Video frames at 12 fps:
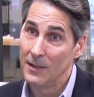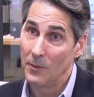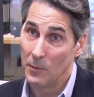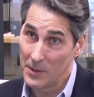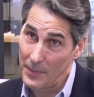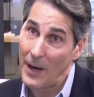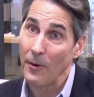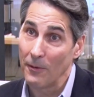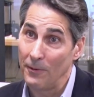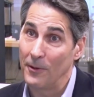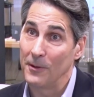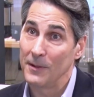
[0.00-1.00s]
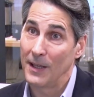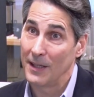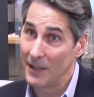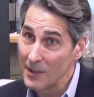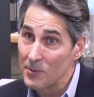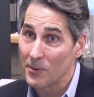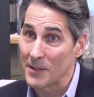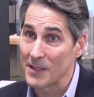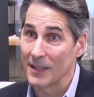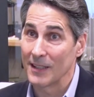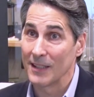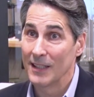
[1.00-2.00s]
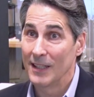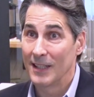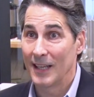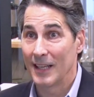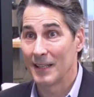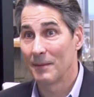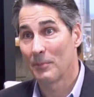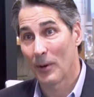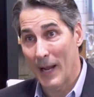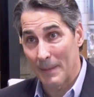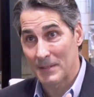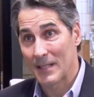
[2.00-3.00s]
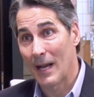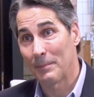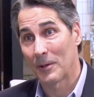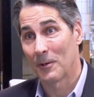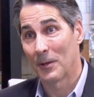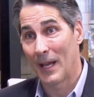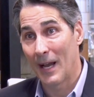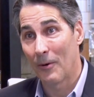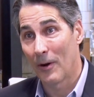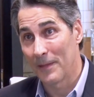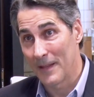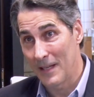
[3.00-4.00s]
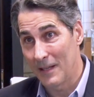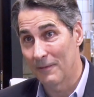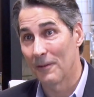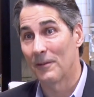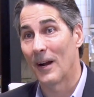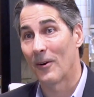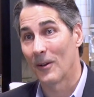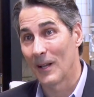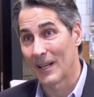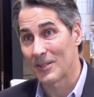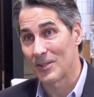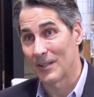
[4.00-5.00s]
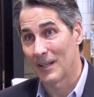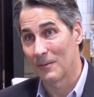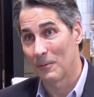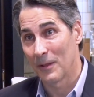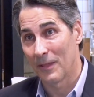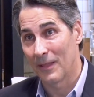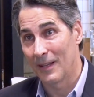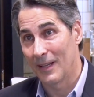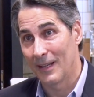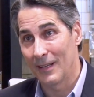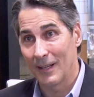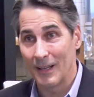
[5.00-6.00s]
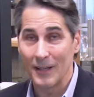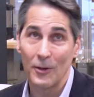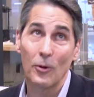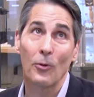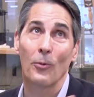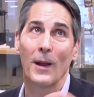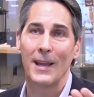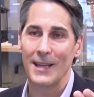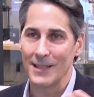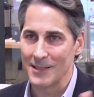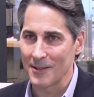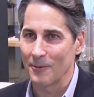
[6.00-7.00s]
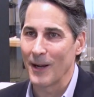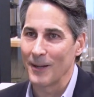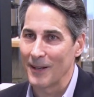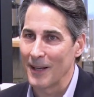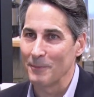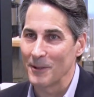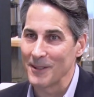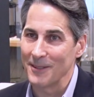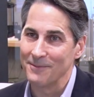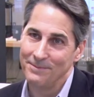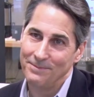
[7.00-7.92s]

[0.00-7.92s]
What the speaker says: was powerful and interesting and perhaps topical now on the eve of our election and with the craze around Hamilton.